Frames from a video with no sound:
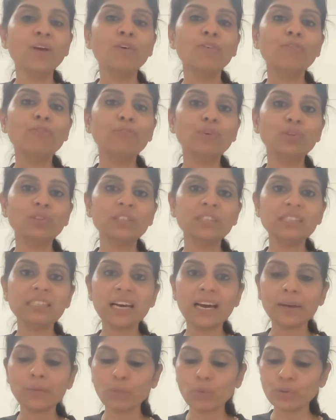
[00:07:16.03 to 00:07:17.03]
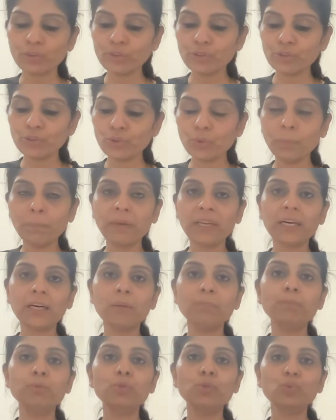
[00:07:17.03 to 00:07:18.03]
For this, I want you to pick
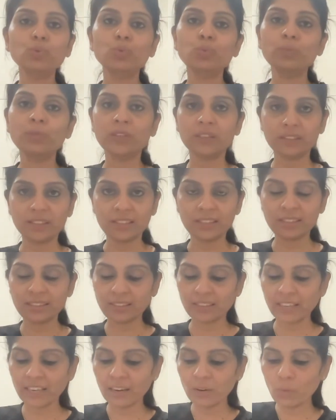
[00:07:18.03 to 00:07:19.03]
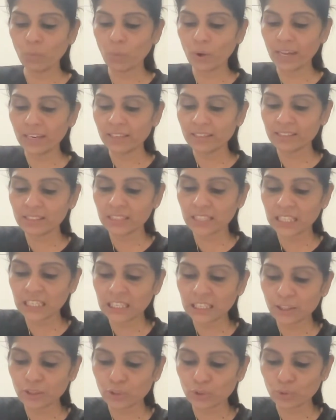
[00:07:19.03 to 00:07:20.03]
up two words. Yeah, one is
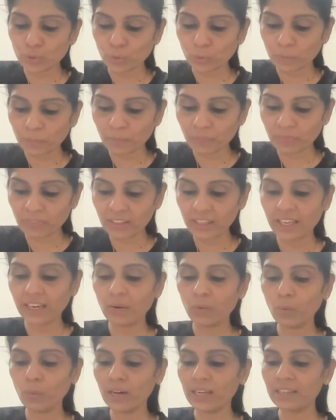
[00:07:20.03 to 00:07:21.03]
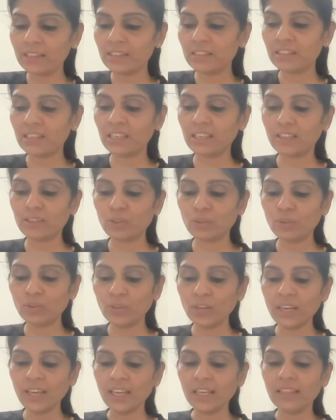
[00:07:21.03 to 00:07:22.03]
keto. Yeah, one is
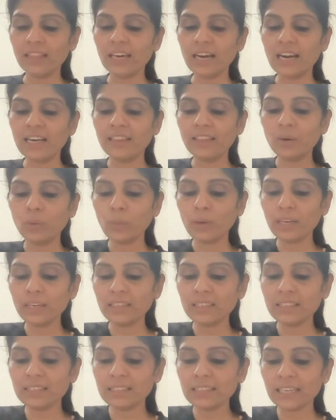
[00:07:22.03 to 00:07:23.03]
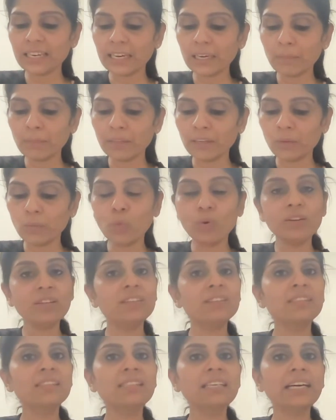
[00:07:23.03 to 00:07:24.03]
keto. The other one is thiamine.
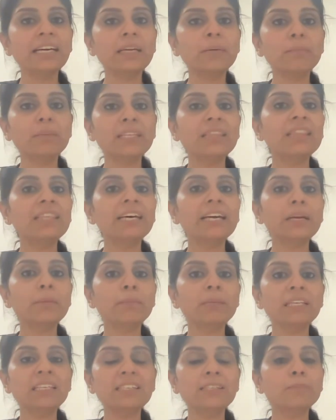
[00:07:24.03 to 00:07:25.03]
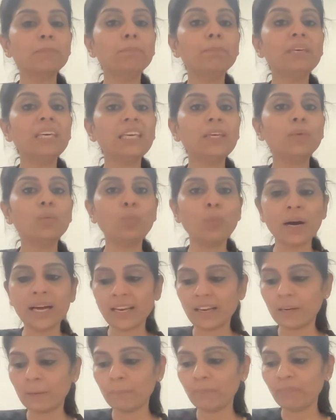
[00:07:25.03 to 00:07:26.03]
What is thiamine? Thiamine is
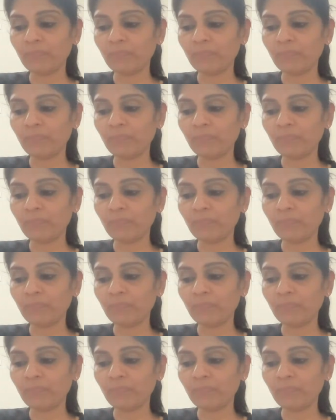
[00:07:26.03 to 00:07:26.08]
B1.